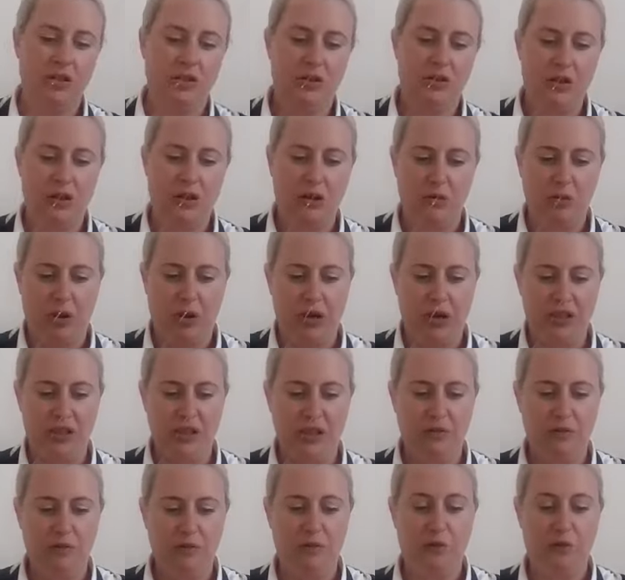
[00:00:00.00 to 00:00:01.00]
so I
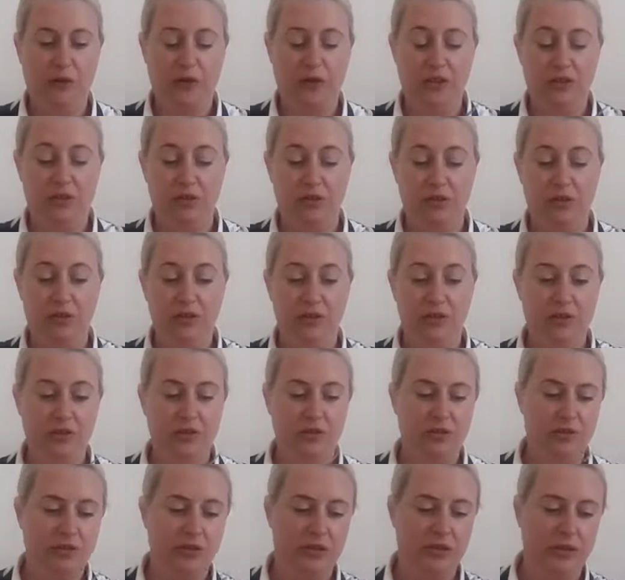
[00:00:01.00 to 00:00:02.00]
can feel
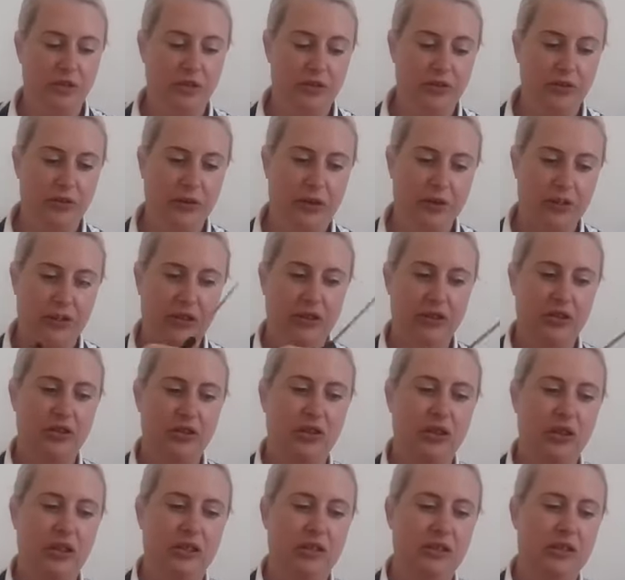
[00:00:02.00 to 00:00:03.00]
that this
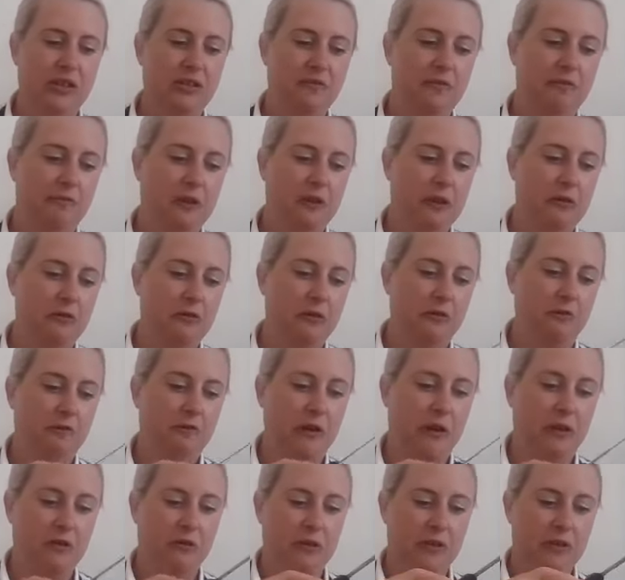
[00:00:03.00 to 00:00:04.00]
cheese is very,
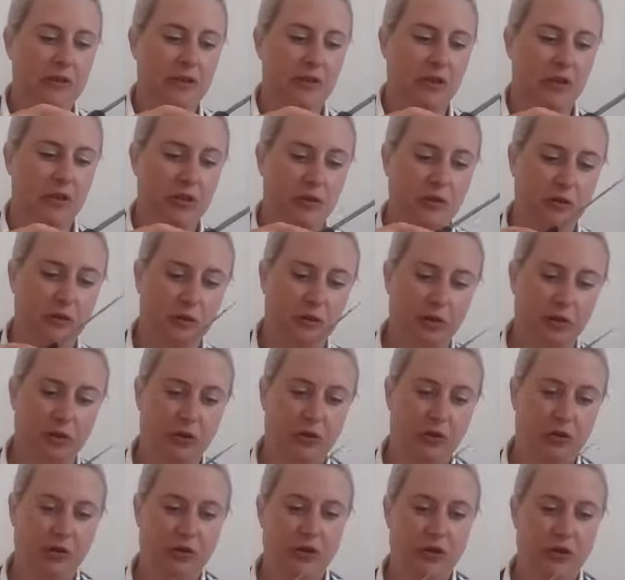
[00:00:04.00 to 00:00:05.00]
very soft.
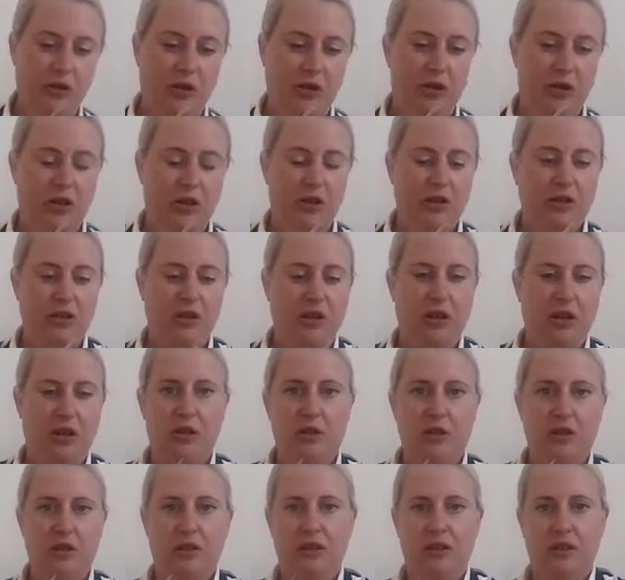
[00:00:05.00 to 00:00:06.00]
So
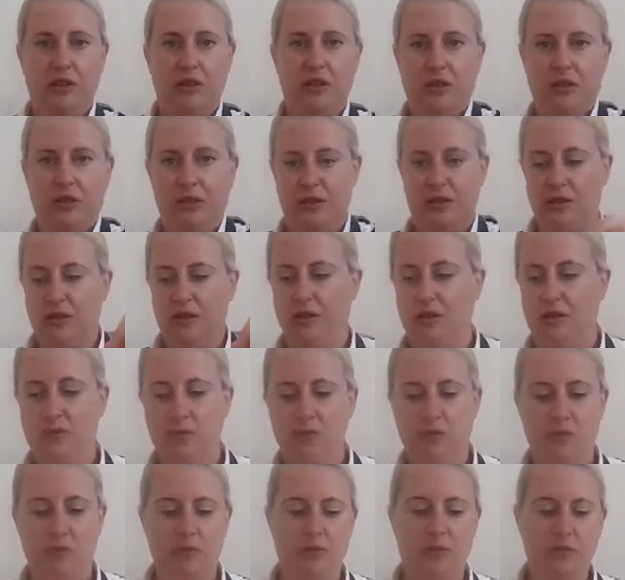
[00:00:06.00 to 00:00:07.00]
it's this,
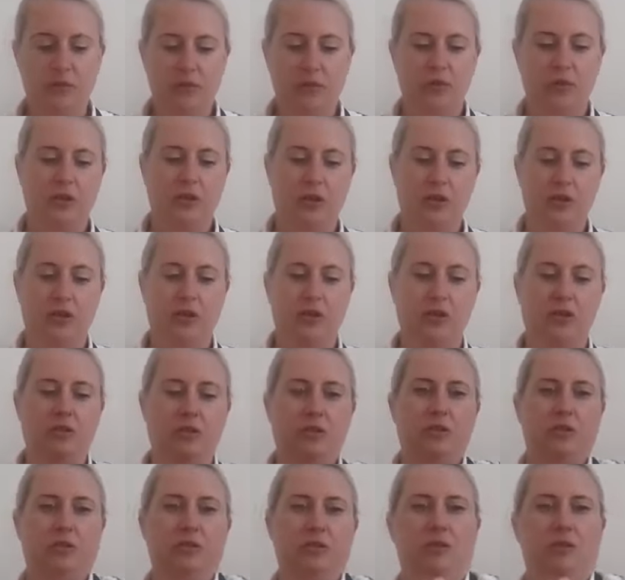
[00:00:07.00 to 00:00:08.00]
um, i show you.